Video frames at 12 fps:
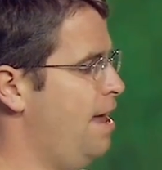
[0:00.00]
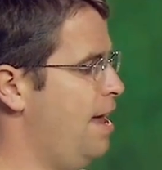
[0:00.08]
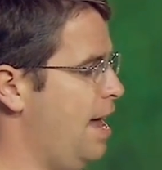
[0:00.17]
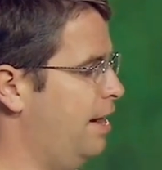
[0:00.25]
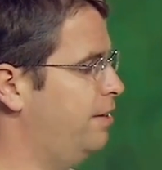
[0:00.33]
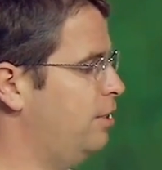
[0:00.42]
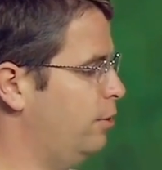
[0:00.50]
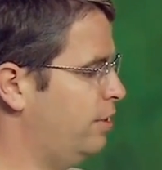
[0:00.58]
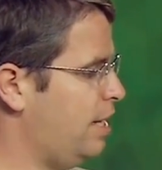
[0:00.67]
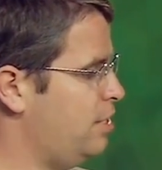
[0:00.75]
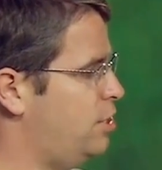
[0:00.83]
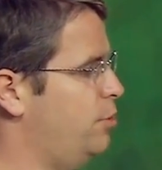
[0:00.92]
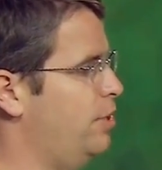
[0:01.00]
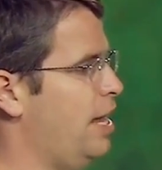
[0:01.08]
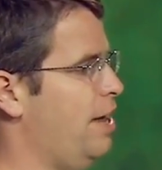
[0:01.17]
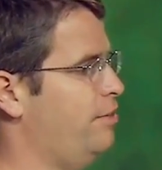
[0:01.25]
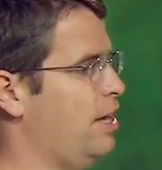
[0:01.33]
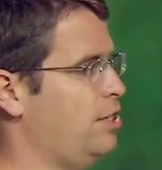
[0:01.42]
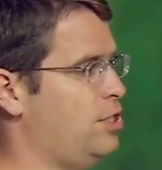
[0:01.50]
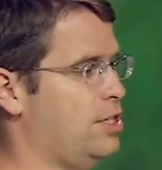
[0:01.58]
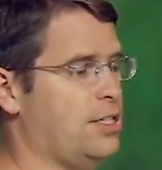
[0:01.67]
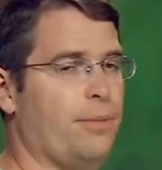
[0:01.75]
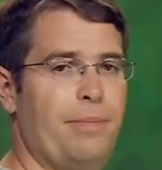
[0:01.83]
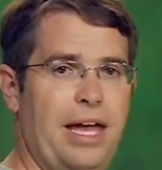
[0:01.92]
And in the old days, you would have not just
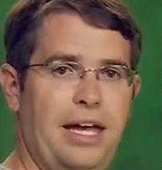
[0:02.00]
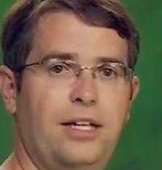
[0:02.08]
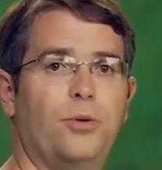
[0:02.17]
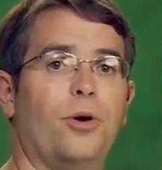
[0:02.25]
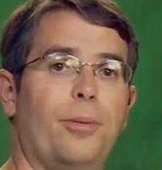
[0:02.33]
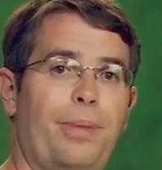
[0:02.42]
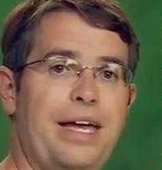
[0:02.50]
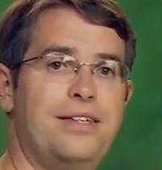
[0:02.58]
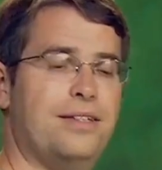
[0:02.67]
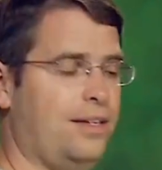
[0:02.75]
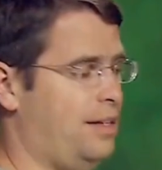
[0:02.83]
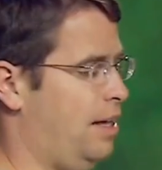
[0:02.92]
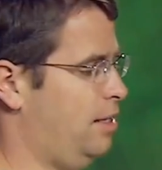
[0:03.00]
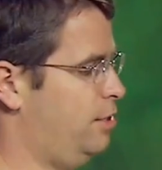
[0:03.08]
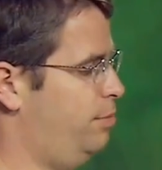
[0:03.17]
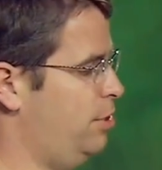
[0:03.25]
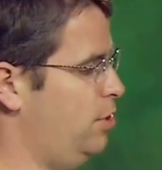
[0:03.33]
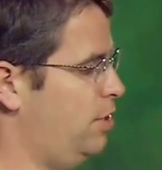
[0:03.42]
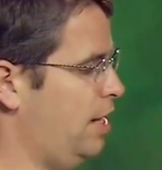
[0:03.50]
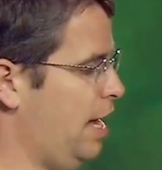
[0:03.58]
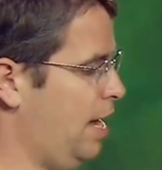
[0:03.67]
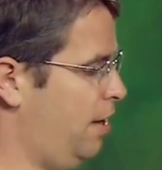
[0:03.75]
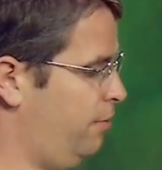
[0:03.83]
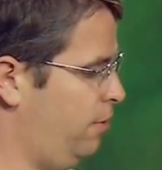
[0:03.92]
a main or a base index, but you could
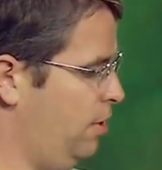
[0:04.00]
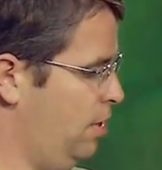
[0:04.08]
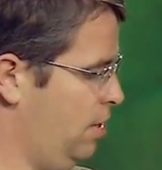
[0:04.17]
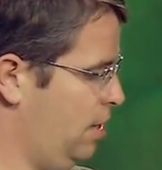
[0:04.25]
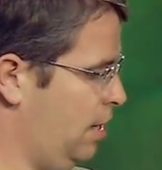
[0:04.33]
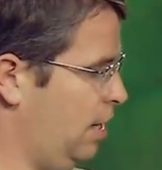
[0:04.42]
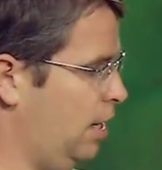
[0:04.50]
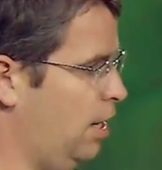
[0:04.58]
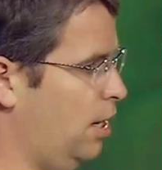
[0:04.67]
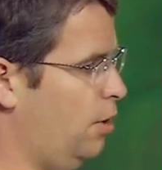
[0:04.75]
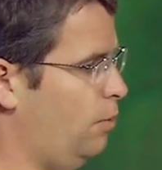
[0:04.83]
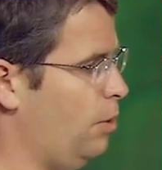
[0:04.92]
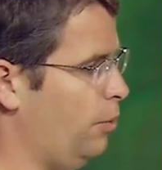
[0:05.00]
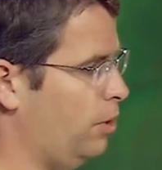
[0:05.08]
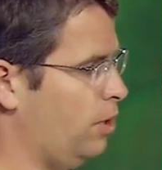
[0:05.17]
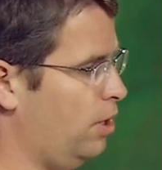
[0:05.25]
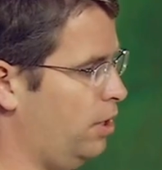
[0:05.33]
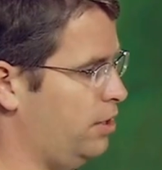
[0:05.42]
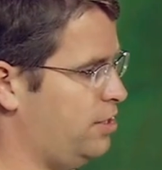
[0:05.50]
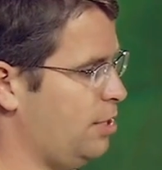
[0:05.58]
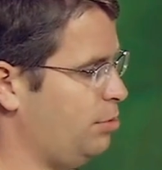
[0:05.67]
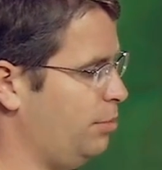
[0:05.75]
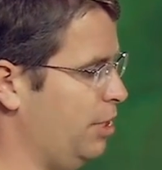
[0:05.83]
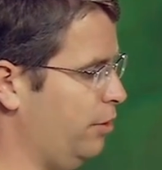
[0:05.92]
have what were called
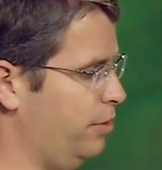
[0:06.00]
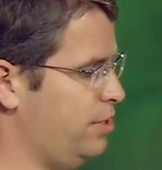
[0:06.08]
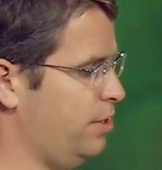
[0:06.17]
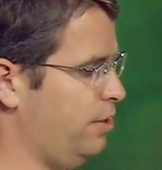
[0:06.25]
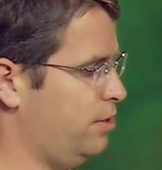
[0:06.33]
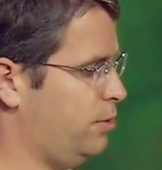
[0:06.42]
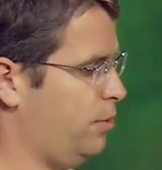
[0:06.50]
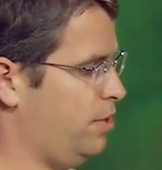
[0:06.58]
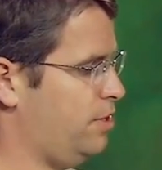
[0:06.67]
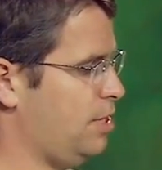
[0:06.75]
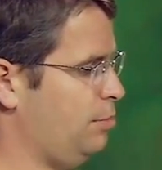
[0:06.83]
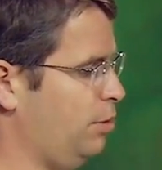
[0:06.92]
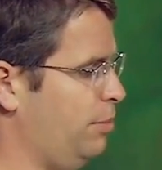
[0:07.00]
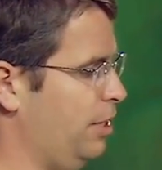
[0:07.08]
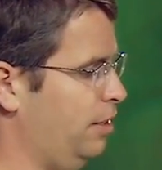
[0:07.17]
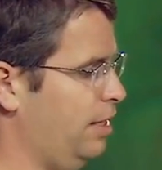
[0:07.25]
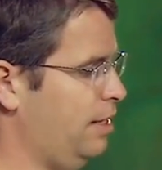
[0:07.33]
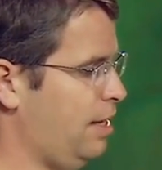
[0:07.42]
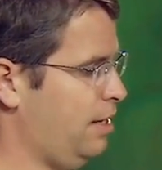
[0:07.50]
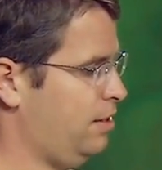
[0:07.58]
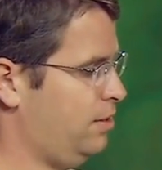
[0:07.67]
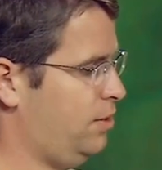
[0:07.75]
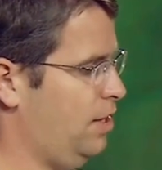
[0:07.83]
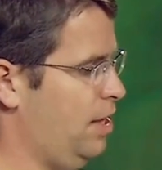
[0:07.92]
supplemental results, or the supplemental
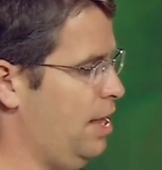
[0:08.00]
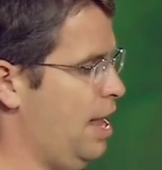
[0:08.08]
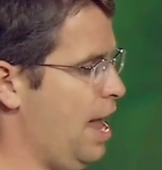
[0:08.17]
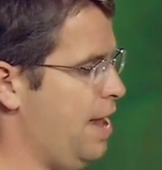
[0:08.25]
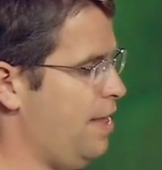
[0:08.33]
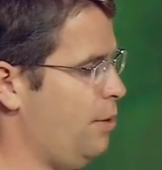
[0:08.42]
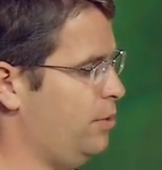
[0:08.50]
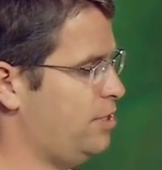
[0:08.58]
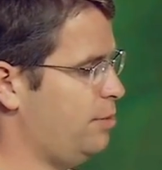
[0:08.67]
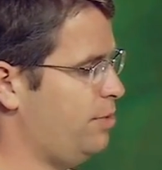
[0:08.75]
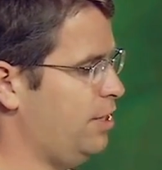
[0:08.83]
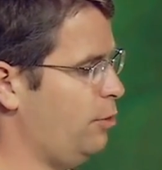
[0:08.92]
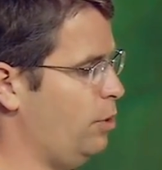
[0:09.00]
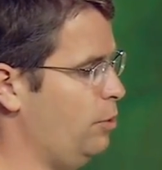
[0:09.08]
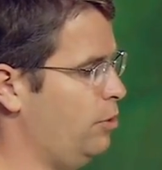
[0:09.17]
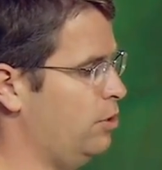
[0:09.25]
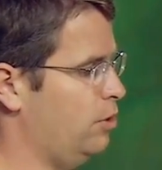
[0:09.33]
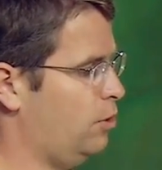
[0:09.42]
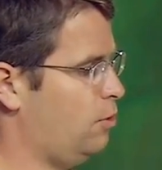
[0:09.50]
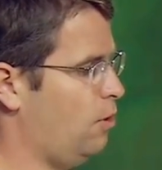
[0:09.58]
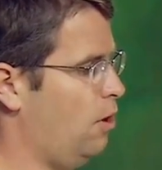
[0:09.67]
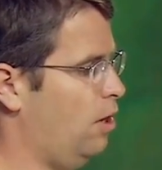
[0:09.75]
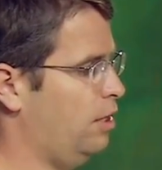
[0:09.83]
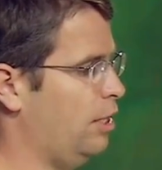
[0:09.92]
index. And that was something that we wouldn't
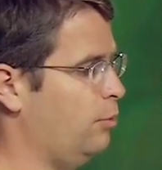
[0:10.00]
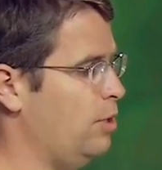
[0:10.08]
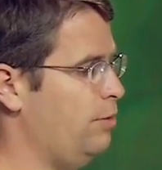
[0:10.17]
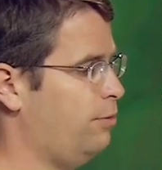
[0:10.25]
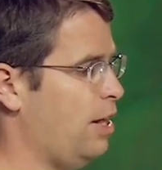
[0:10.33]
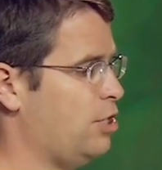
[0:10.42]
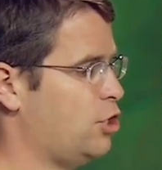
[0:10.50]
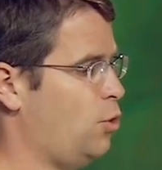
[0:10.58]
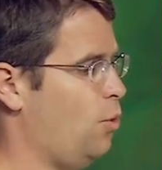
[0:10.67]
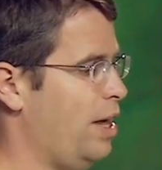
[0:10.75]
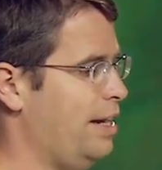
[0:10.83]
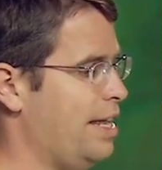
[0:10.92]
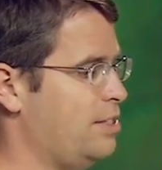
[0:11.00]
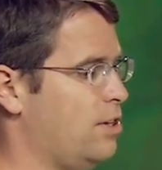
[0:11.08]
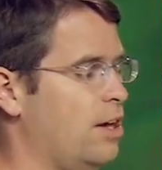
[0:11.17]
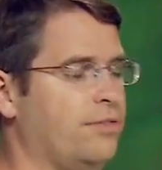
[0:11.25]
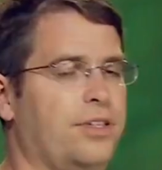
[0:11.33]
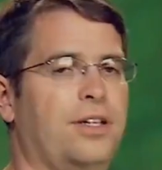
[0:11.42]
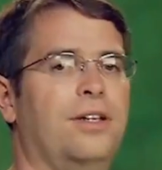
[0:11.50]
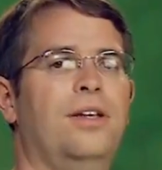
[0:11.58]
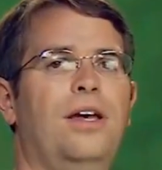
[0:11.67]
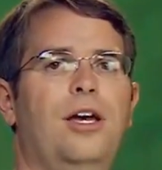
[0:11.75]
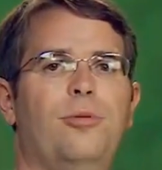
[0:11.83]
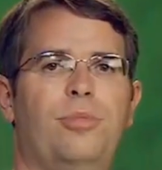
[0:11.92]
crawl and refresh quite as often,
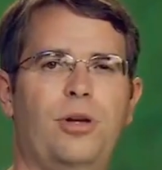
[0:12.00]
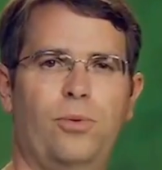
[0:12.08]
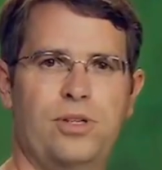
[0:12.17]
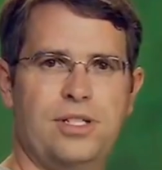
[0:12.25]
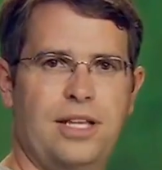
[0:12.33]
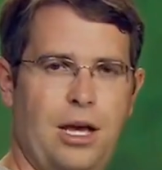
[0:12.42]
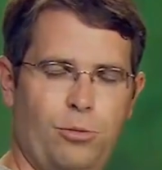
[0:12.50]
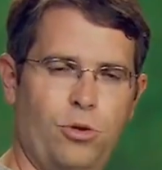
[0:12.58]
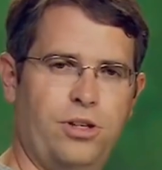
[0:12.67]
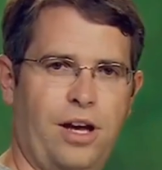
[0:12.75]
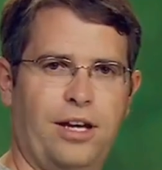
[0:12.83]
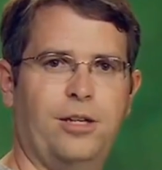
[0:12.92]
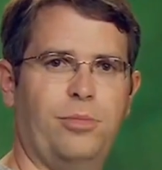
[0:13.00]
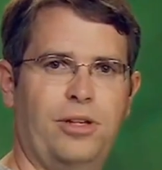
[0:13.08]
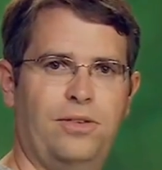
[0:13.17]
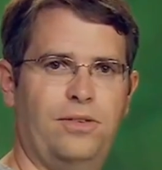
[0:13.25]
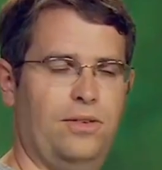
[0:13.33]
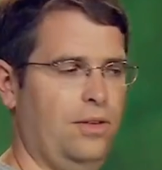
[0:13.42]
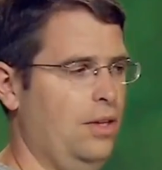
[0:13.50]
but it was a lot more documents.